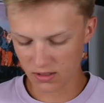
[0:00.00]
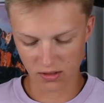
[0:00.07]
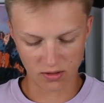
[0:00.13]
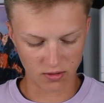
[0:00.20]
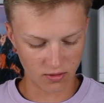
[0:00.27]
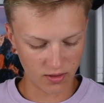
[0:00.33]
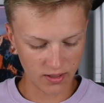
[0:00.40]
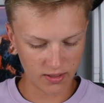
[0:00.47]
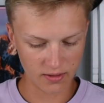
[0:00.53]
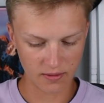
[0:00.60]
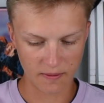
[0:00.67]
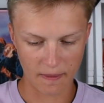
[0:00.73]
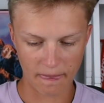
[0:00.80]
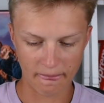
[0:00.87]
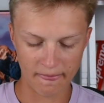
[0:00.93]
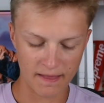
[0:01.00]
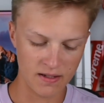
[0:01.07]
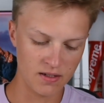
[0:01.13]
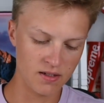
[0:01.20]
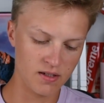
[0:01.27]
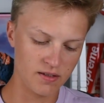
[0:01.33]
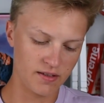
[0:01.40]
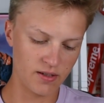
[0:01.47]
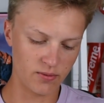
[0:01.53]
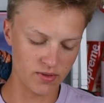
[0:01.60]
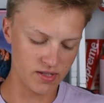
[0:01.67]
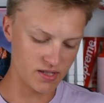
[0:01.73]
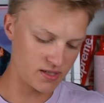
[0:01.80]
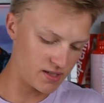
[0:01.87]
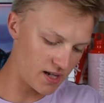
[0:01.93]
Alright, that one
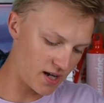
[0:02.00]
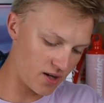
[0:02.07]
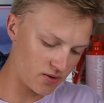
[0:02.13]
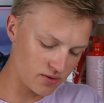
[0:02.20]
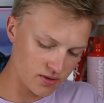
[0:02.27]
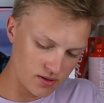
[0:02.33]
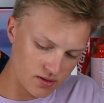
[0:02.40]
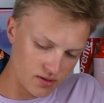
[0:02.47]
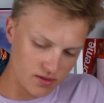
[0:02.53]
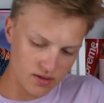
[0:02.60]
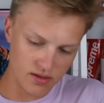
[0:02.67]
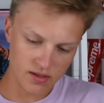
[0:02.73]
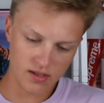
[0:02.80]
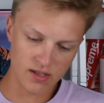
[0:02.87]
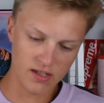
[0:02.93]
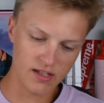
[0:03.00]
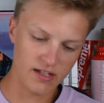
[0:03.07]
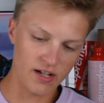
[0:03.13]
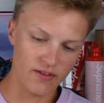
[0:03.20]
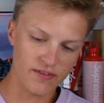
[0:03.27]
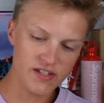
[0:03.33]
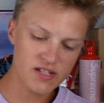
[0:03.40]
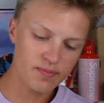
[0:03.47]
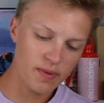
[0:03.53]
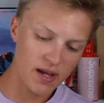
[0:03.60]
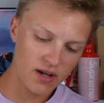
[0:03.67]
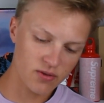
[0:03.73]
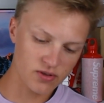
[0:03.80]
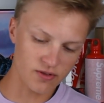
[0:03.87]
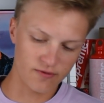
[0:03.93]
is down. Now this
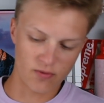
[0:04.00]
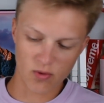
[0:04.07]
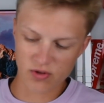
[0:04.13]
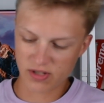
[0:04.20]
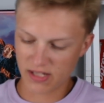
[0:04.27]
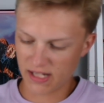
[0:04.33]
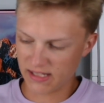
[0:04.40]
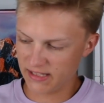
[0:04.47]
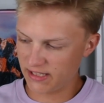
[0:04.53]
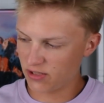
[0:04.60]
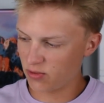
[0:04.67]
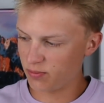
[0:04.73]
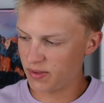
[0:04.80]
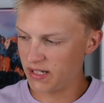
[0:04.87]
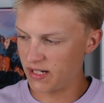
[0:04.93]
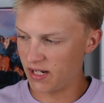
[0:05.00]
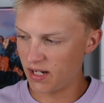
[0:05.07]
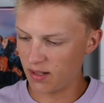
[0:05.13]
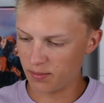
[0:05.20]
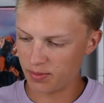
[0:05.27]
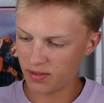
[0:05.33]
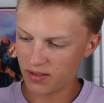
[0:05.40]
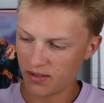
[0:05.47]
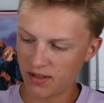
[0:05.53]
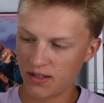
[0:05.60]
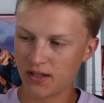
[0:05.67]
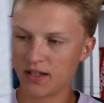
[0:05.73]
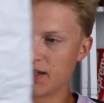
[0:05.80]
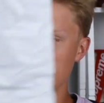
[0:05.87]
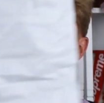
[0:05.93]
bag was unfortunately a little beat up.
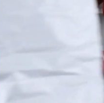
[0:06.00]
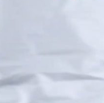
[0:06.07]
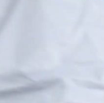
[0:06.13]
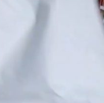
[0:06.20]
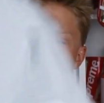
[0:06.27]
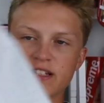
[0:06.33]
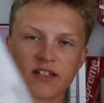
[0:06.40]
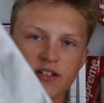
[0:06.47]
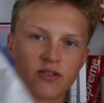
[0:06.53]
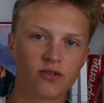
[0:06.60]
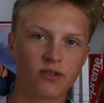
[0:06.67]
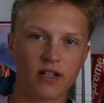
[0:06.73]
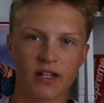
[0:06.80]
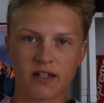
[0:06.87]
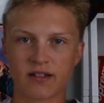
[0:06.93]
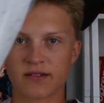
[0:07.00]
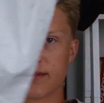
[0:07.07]
Like, it's a little, like,